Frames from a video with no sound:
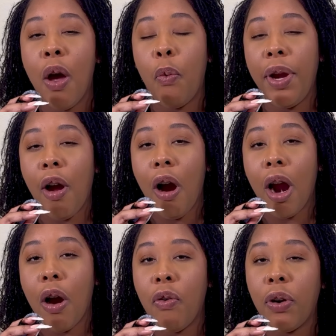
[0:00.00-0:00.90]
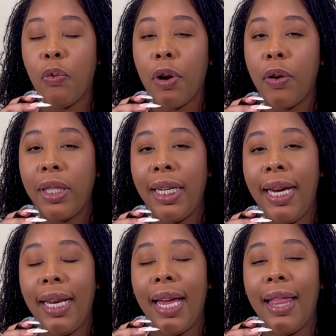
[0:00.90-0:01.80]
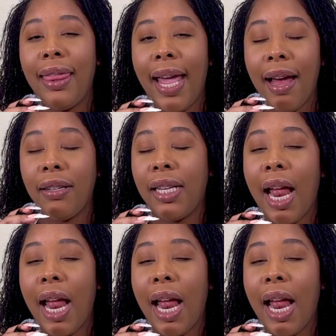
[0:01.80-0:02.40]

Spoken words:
We are on the road to getting 1,000.